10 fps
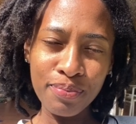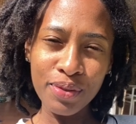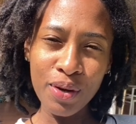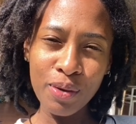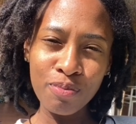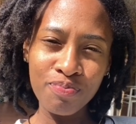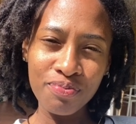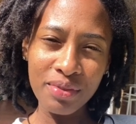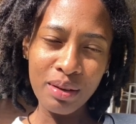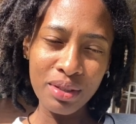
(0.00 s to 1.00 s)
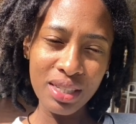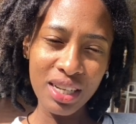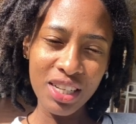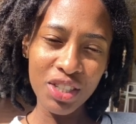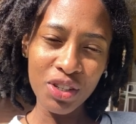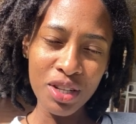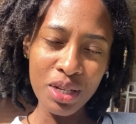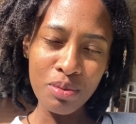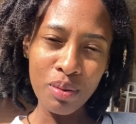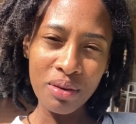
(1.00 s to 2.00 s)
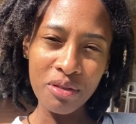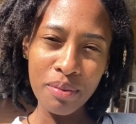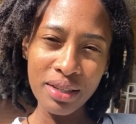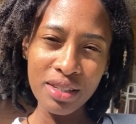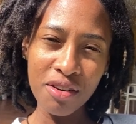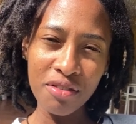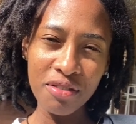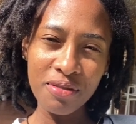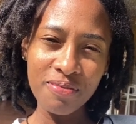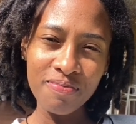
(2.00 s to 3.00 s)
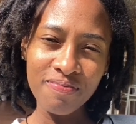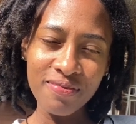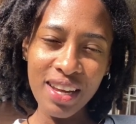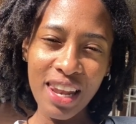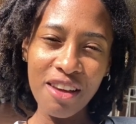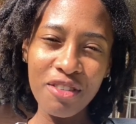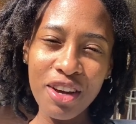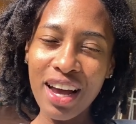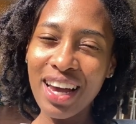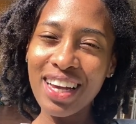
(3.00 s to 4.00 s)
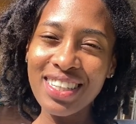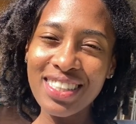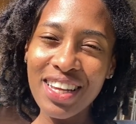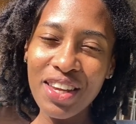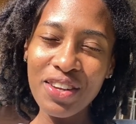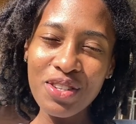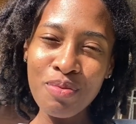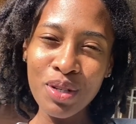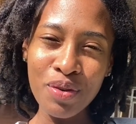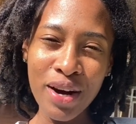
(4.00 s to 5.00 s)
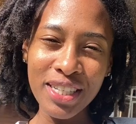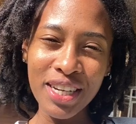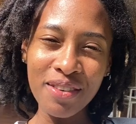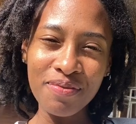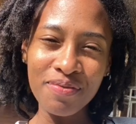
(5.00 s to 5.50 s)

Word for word: So I'm just gonna enjoy this moment for myself. I love you guys. Thank you so much for watching.